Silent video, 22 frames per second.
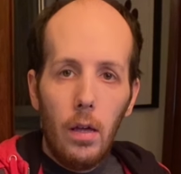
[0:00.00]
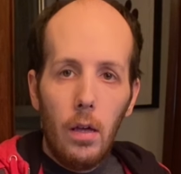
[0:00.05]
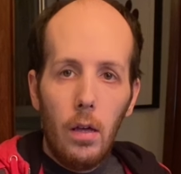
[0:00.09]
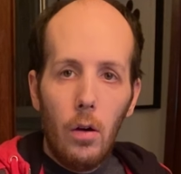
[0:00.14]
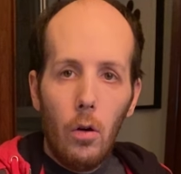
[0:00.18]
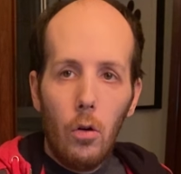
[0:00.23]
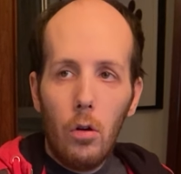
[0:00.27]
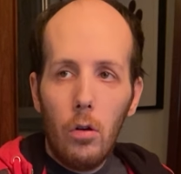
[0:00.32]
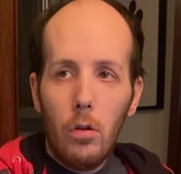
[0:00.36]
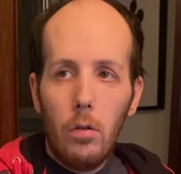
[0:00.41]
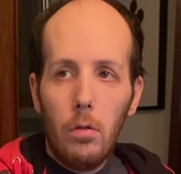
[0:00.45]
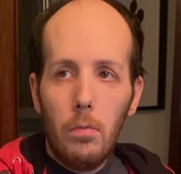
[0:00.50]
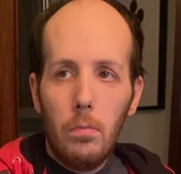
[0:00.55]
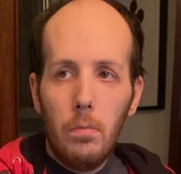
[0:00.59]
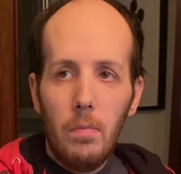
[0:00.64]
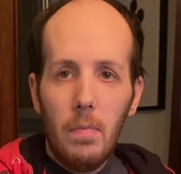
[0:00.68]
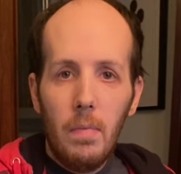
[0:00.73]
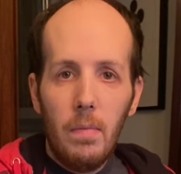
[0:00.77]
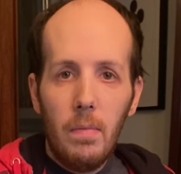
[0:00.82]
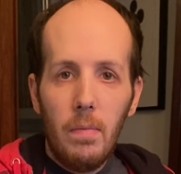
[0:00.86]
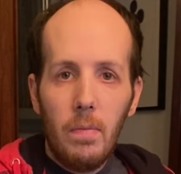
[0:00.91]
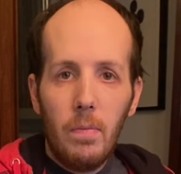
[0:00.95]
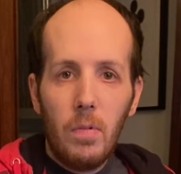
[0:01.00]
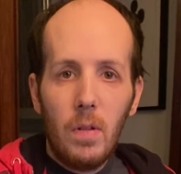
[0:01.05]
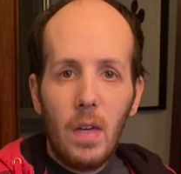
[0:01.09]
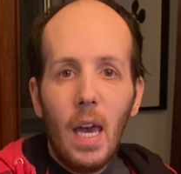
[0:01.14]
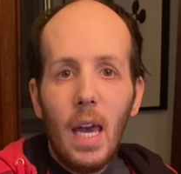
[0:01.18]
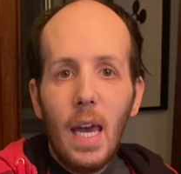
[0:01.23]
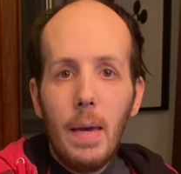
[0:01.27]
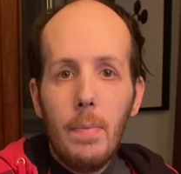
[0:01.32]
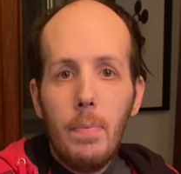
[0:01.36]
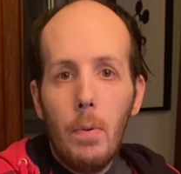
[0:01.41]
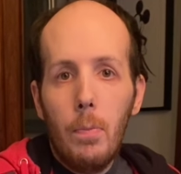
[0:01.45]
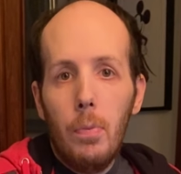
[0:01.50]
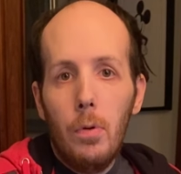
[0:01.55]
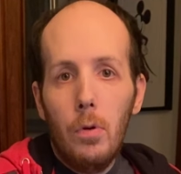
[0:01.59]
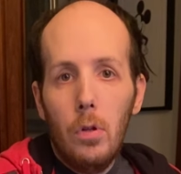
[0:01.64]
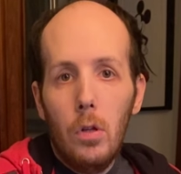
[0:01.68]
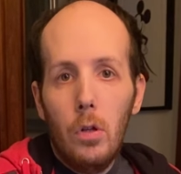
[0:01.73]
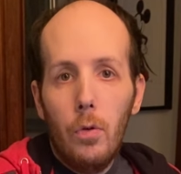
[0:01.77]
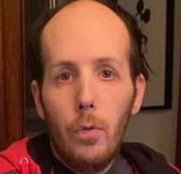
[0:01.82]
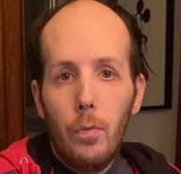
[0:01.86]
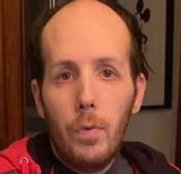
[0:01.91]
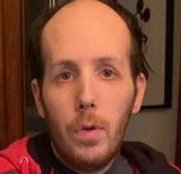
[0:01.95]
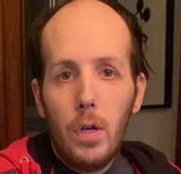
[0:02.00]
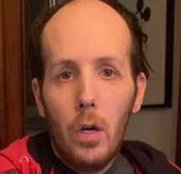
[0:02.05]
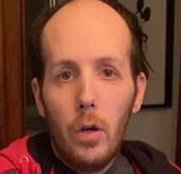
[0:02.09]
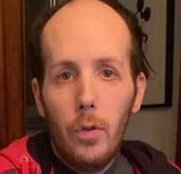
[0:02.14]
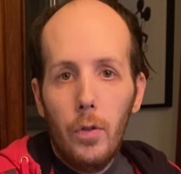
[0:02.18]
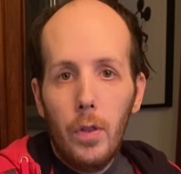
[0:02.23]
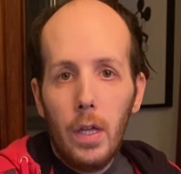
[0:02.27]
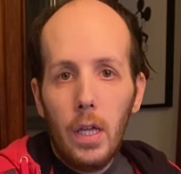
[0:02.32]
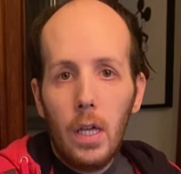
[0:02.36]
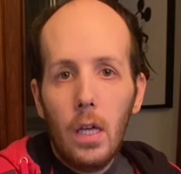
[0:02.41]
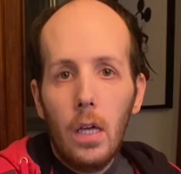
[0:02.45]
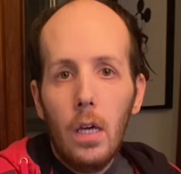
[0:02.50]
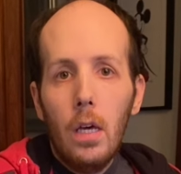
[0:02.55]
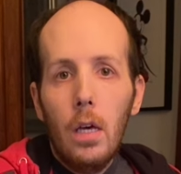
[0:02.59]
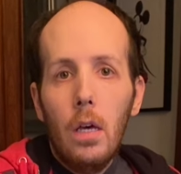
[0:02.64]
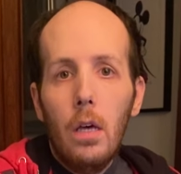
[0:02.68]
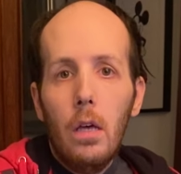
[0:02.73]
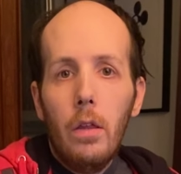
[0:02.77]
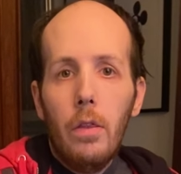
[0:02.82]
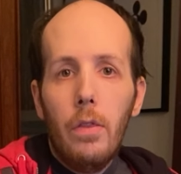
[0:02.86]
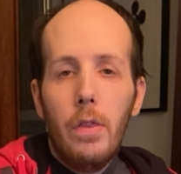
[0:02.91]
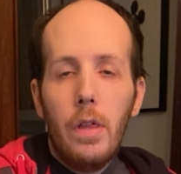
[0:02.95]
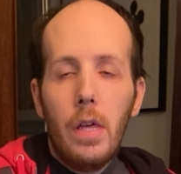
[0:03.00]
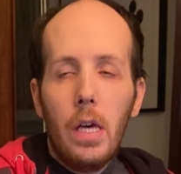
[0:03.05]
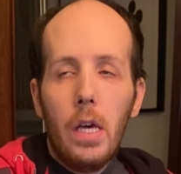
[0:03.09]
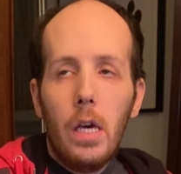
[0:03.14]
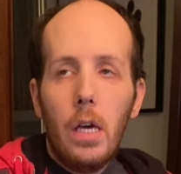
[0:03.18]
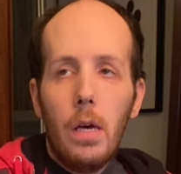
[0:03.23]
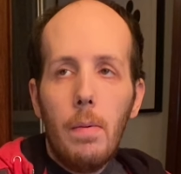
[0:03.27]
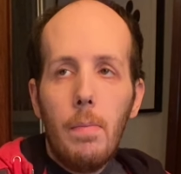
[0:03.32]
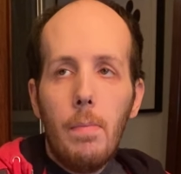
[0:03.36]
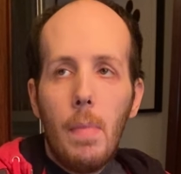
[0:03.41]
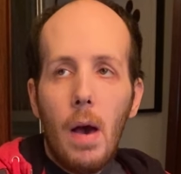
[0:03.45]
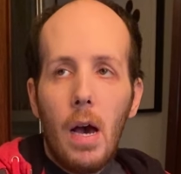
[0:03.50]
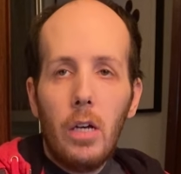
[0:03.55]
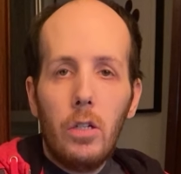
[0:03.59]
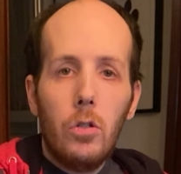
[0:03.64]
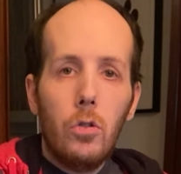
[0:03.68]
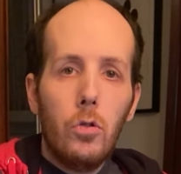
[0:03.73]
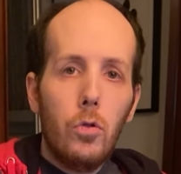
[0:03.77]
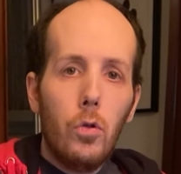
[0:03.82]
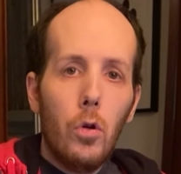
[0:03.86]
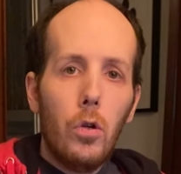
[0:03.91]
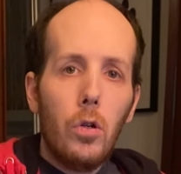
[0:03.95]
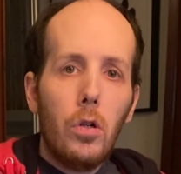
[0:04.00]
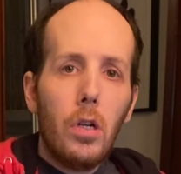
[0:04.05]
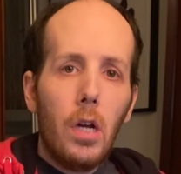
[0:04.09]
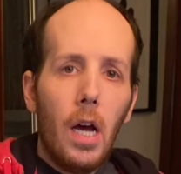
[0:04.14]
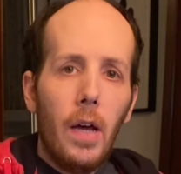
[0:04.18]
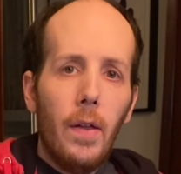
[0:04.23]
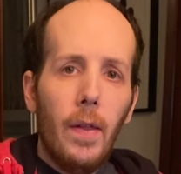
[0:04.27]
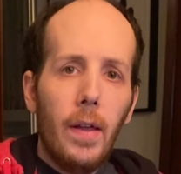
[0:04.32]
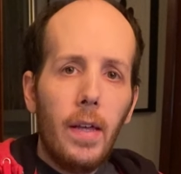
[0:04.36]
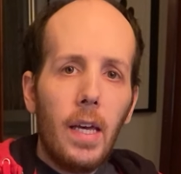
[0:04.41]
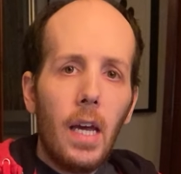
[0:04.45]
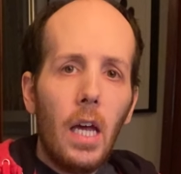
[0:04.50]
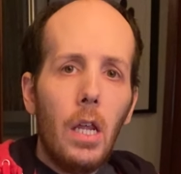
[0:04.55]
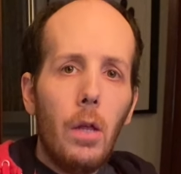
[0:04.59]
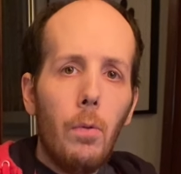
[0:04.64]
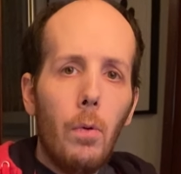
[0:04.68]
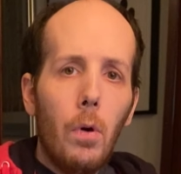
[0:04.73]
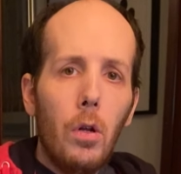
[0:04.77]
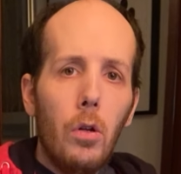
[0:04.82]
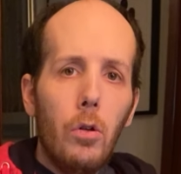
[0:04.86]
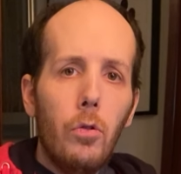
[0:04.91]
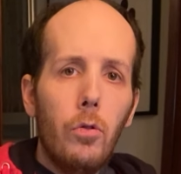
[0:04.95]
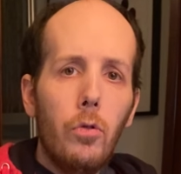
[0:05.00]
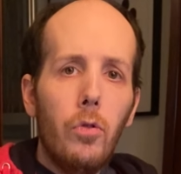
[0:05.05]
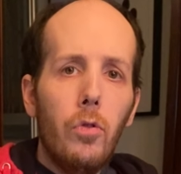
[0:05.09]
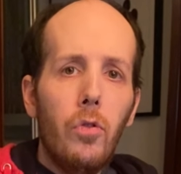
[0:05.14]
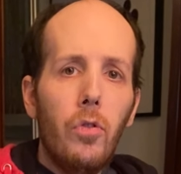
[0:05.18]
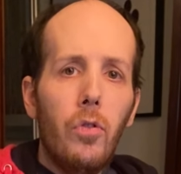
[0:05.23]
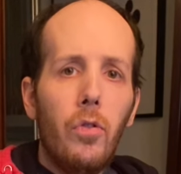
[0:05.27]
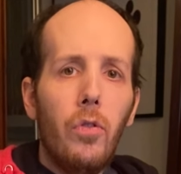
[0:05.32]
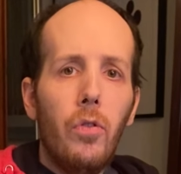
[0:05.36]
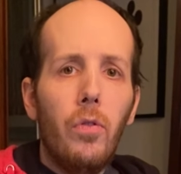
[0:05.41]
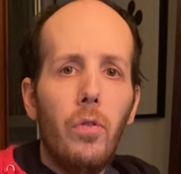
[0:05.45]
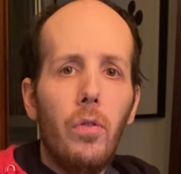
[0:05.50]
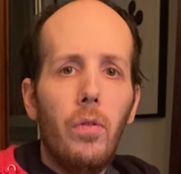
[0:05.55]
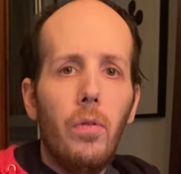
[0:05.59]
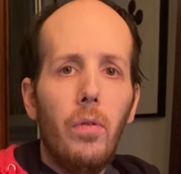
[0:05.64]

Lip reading: or capable of wielding the Master Sword, kind of like anyone who's